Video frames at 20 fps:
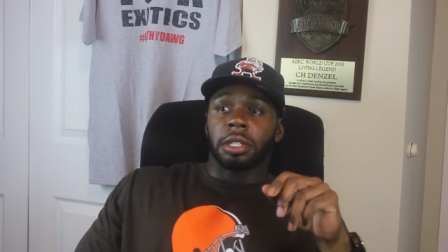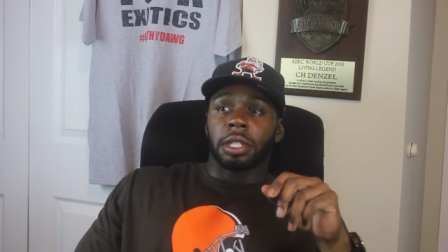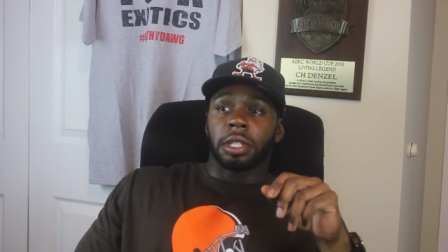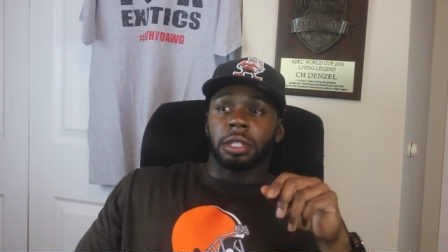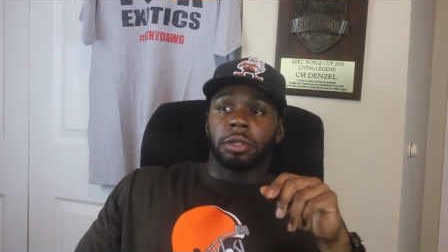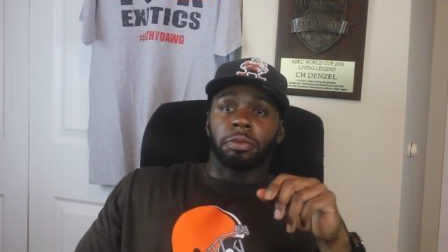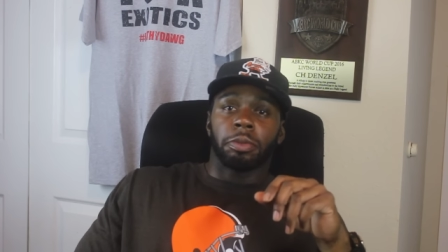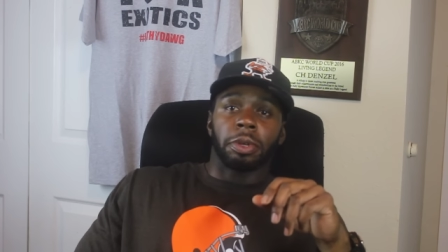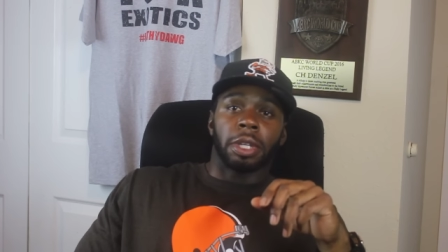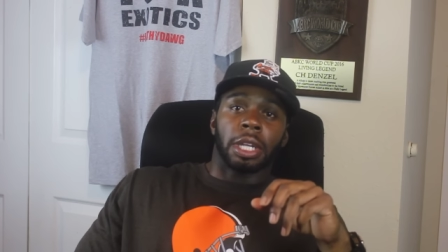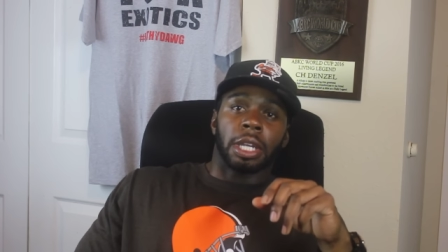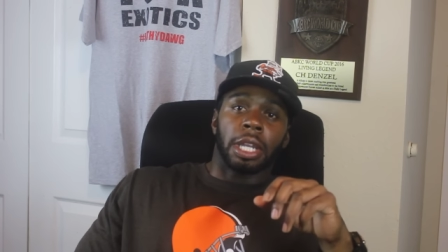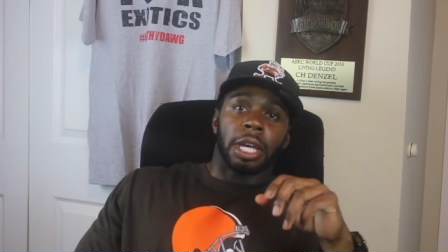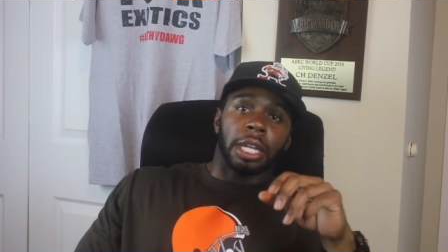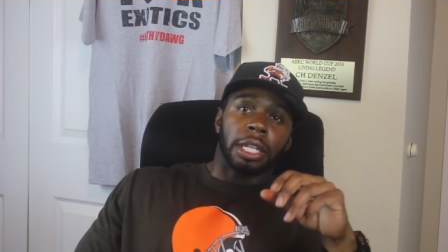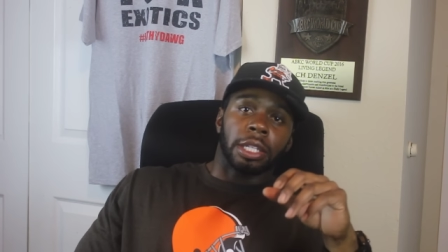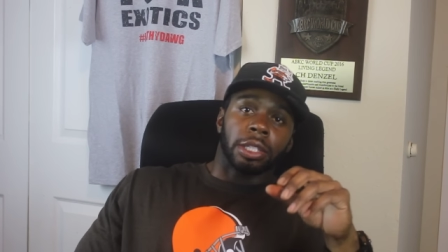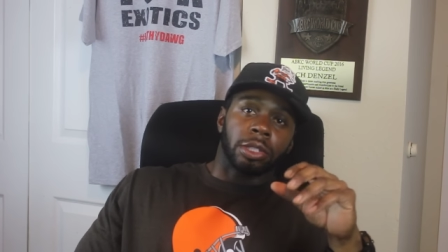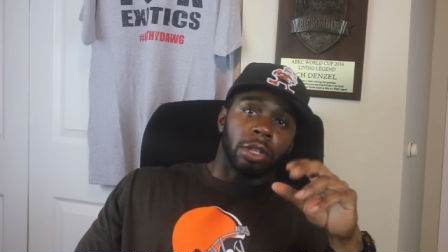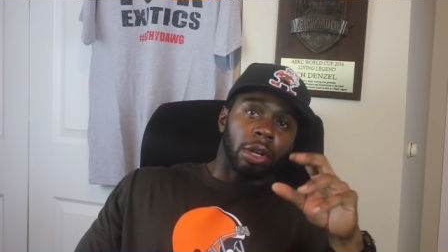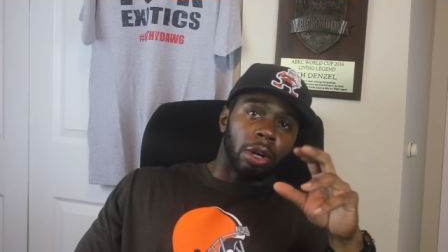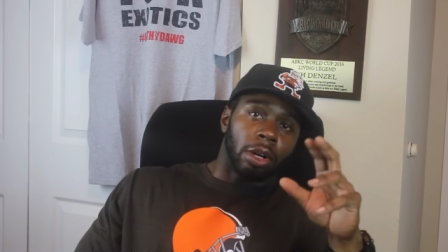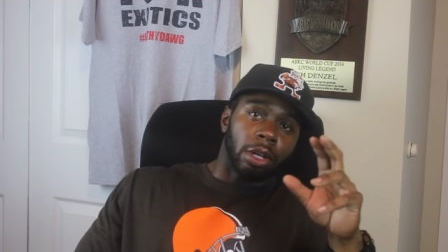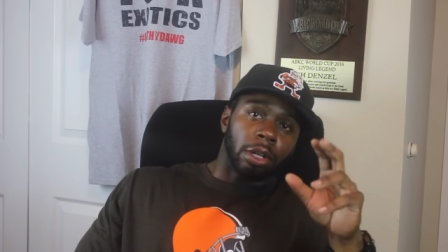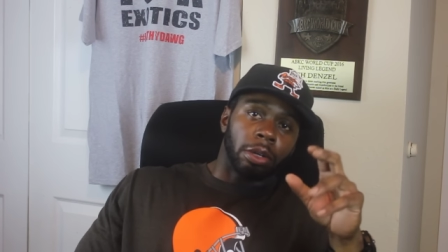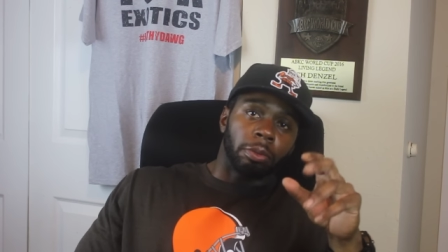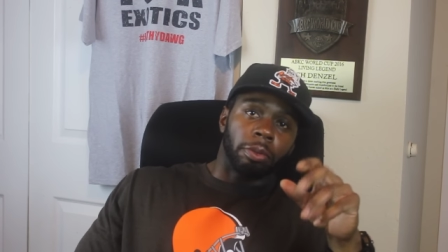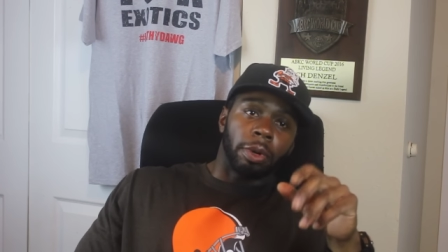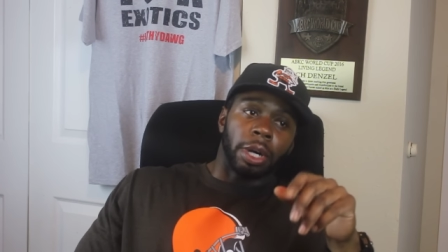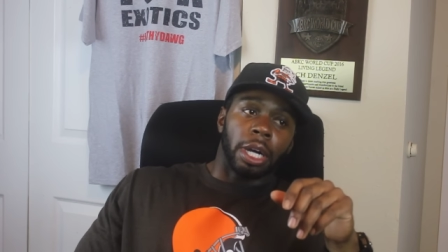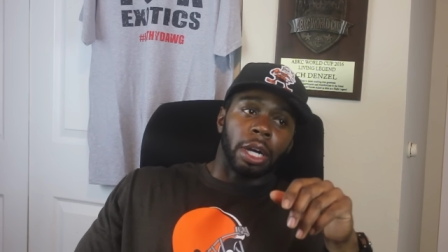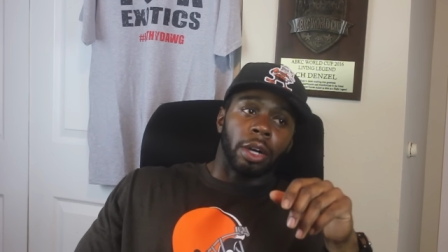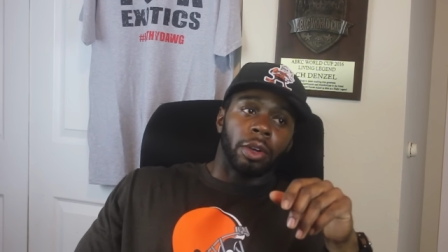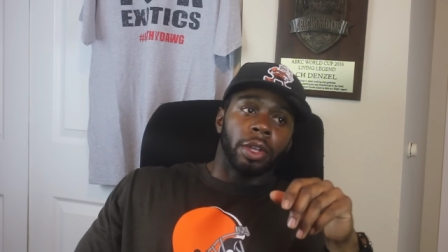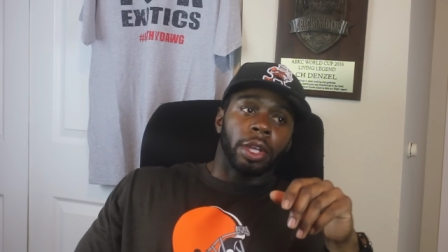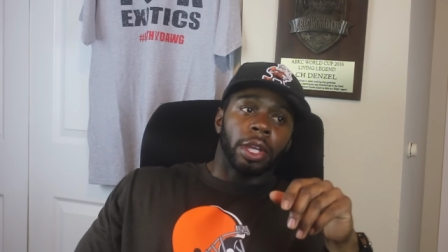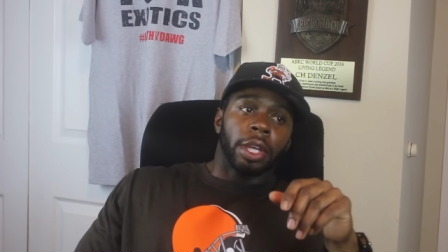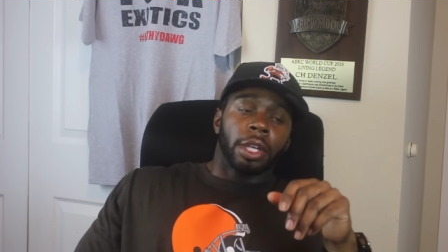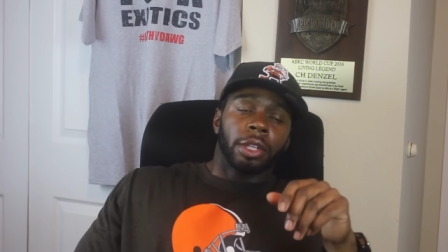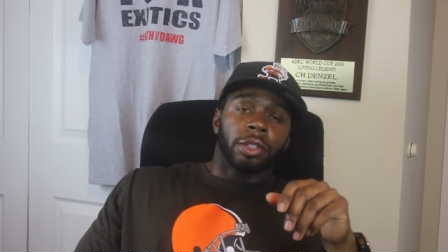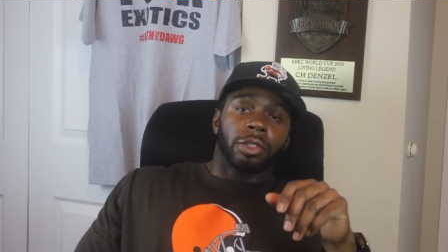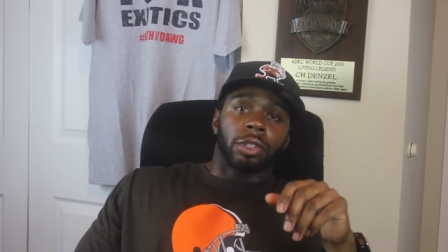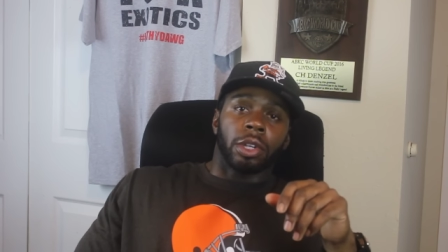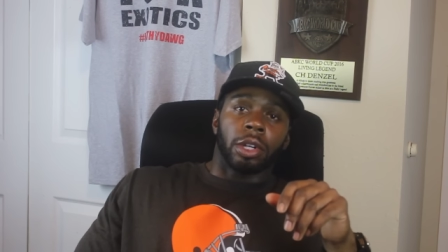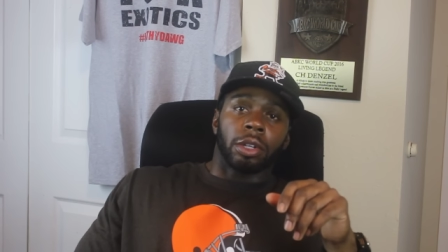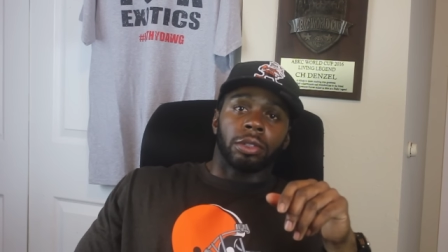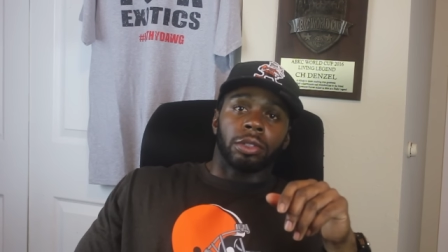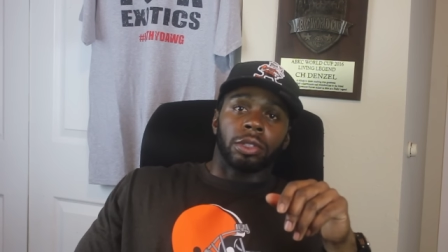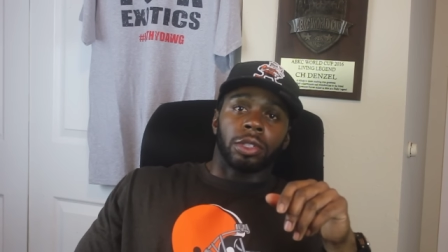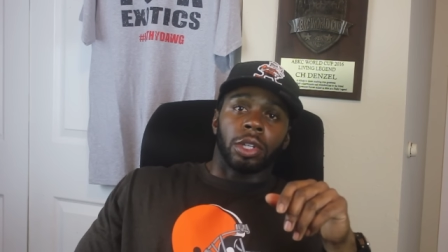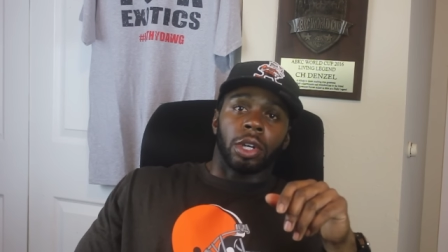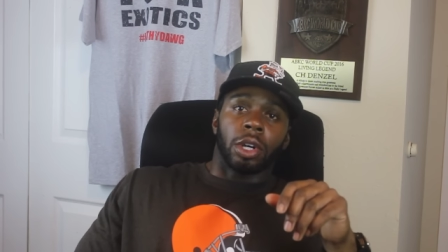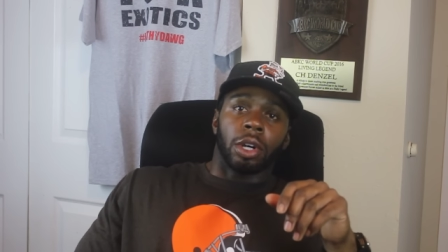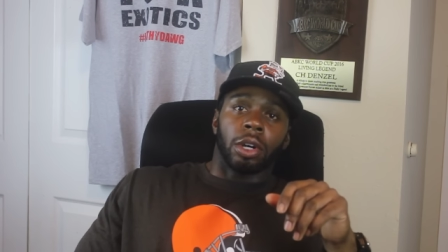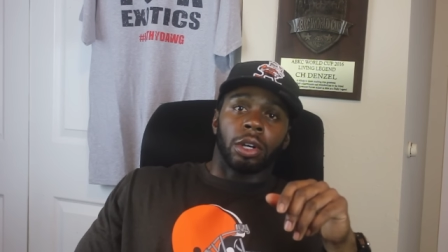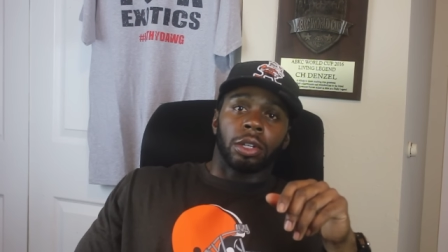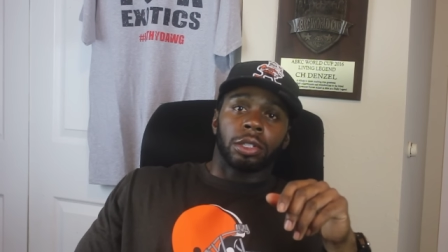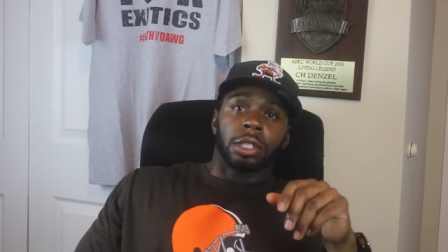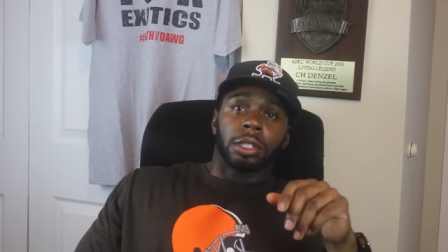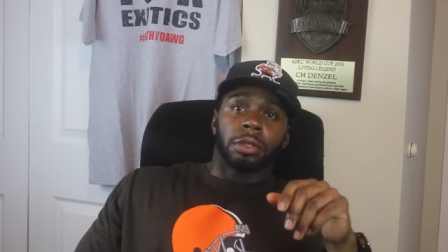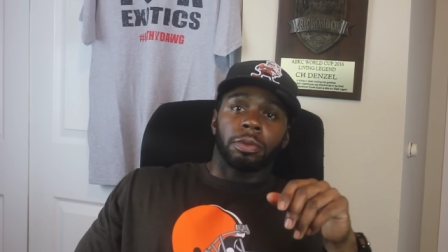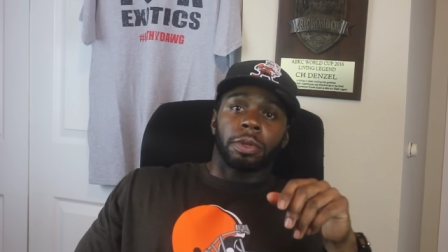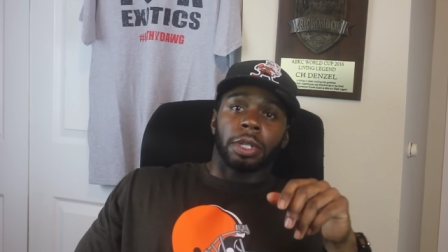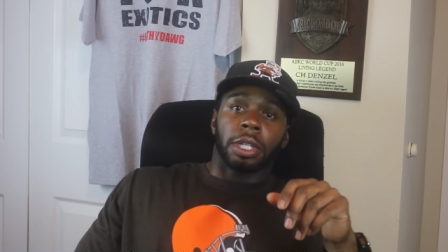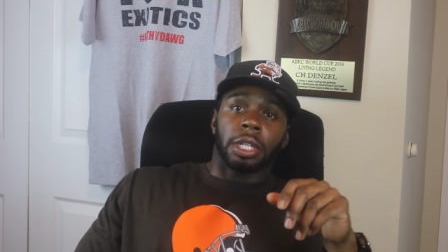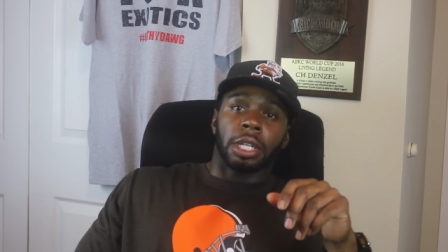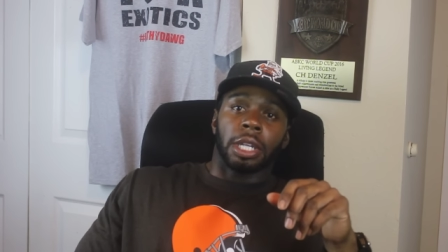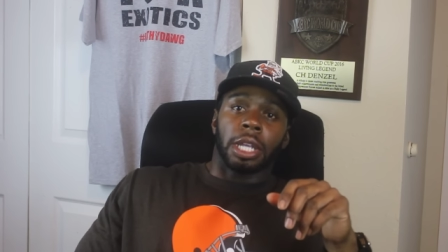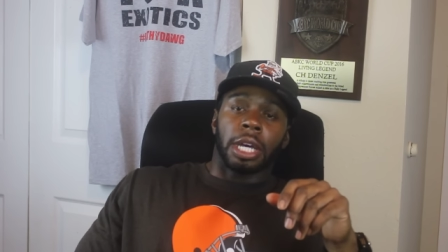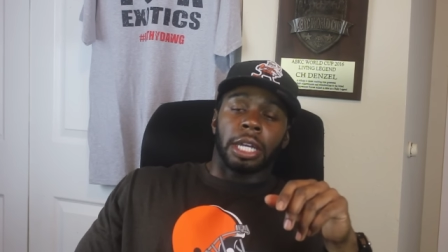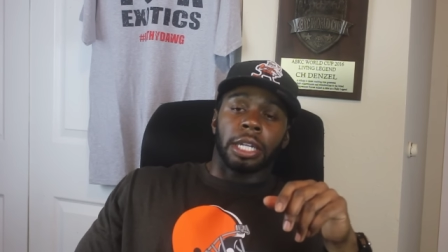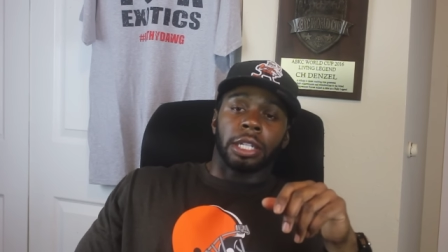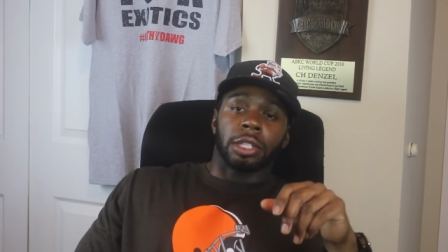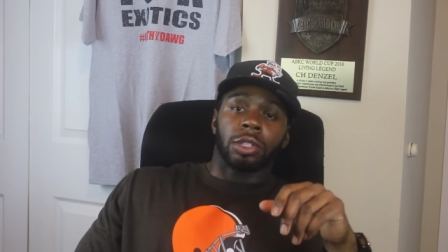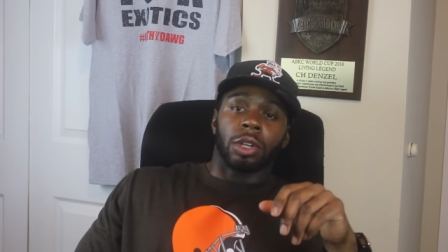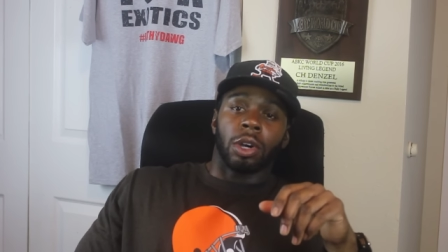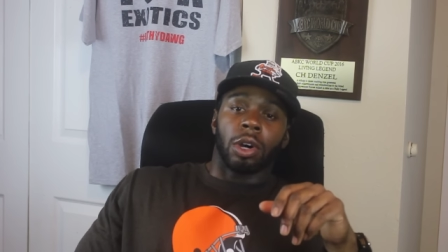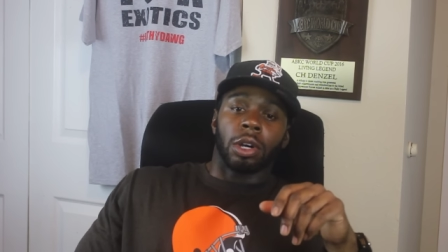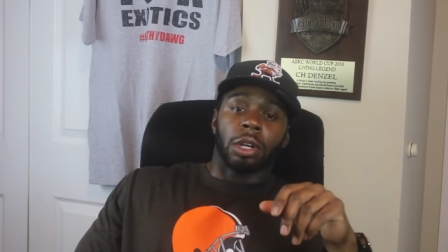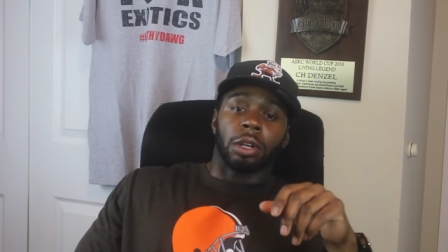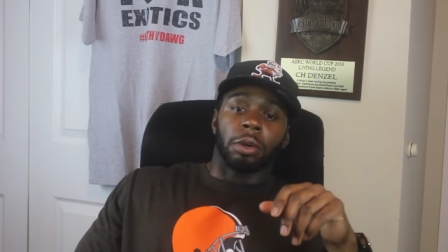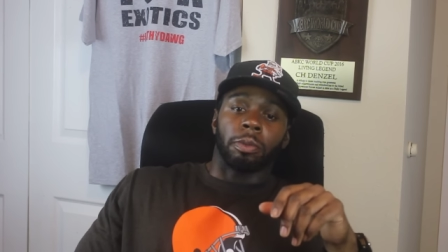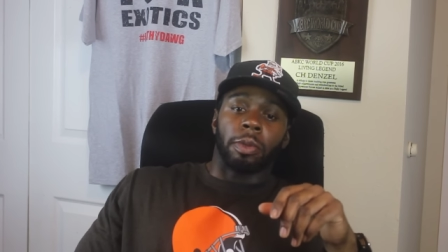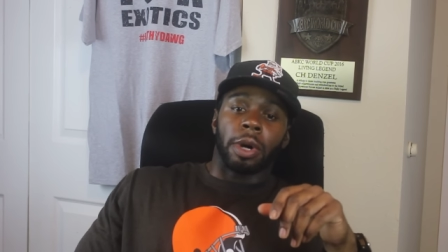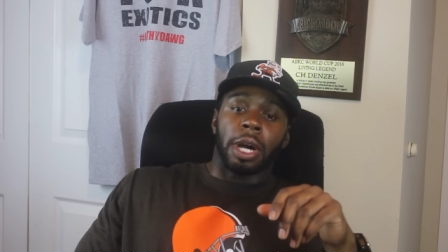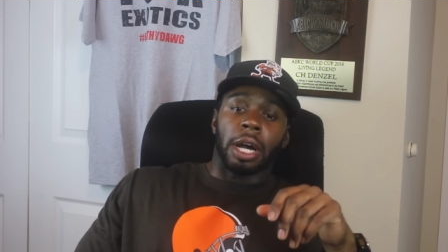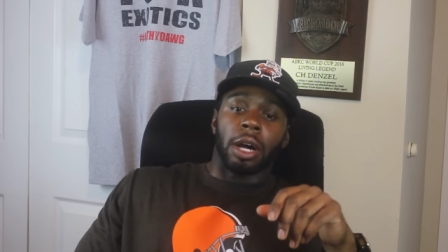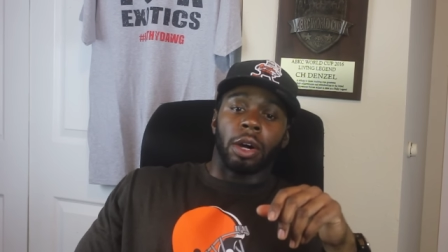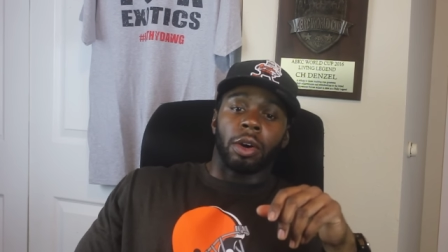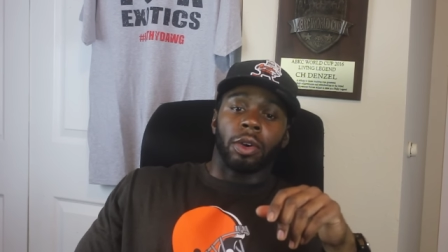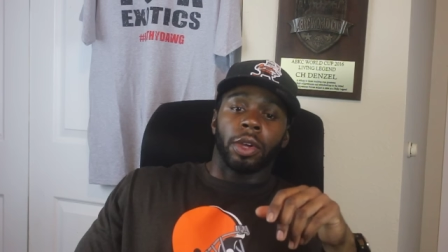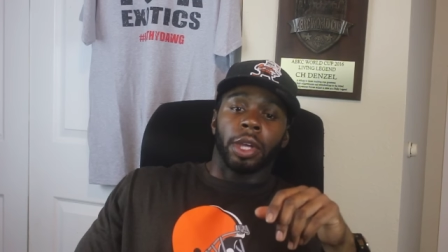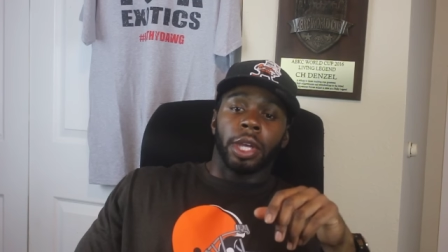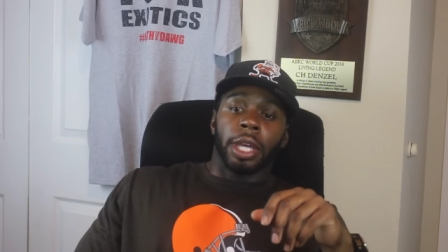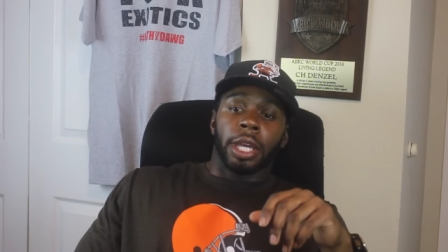It's been a lot of talk about certain dogs. It's been a lot of talk about